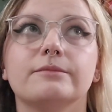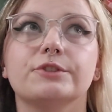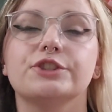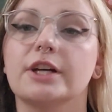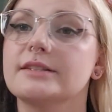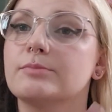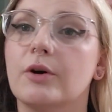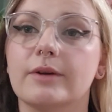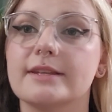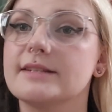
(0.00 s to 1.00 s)
just
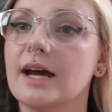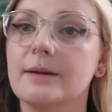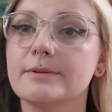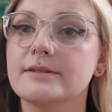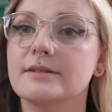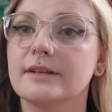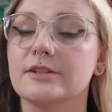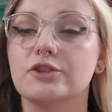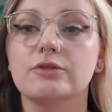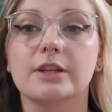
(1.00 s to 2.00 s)
Pokestops,
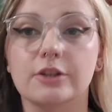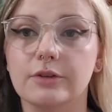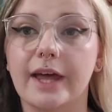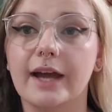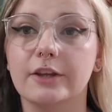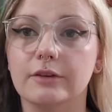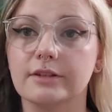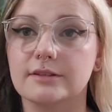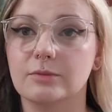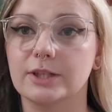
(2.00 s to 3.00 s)
because you can do that. You
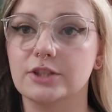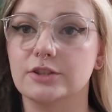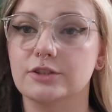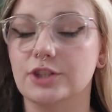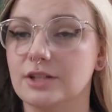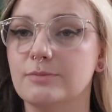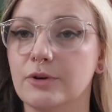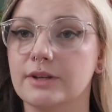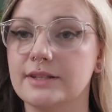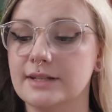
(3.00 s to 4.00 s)
can switch it to just
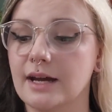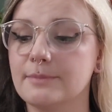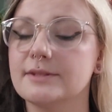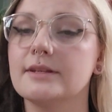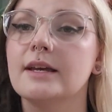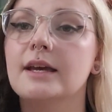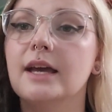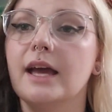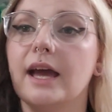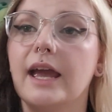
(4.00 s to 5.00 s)
Pokestops.
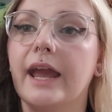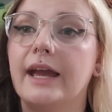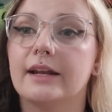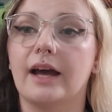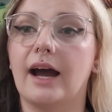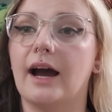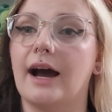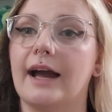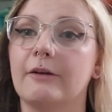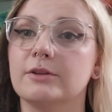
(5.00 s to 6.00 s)
And
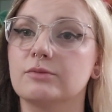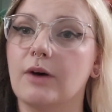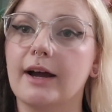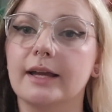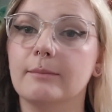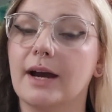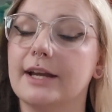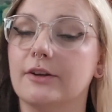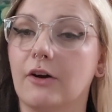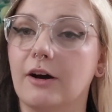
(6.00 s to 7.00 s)
I was walking my
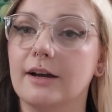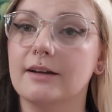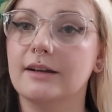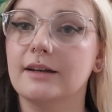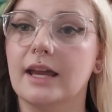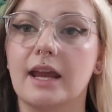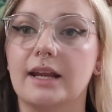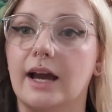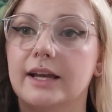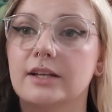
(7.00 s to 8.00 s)
dog,
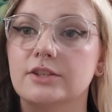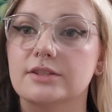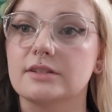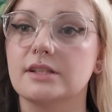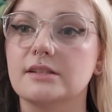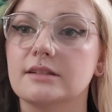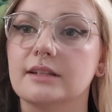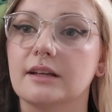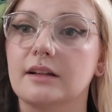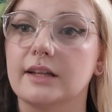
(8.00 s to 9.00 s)
and I can just
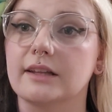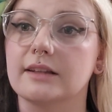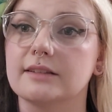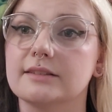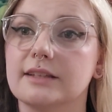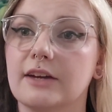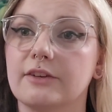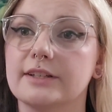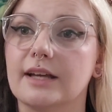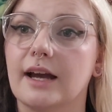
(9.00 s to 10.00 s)
easily click this
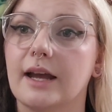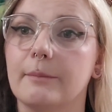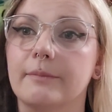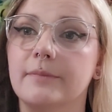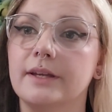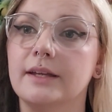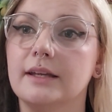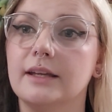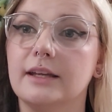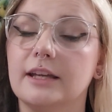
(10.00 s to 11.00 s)
every time
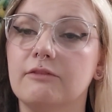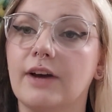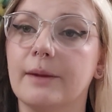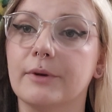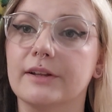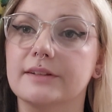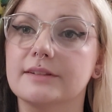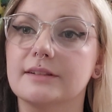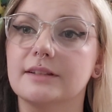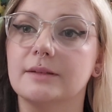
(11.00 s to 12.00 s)
it
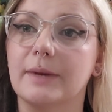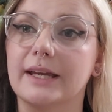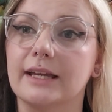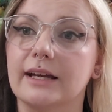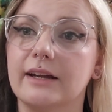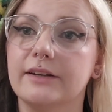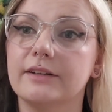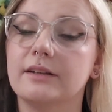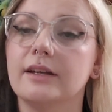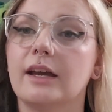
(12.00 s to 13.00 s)
vibrates in my hand,
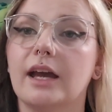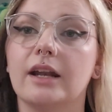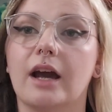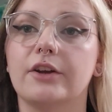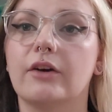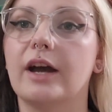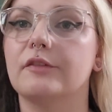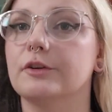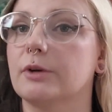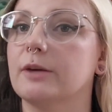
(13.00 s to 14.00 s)
and I don't have
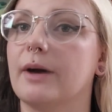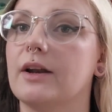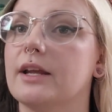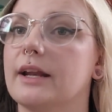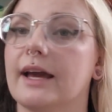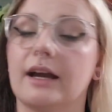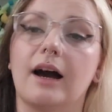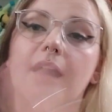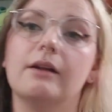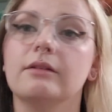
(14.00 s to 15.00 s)
to worry about it, and I got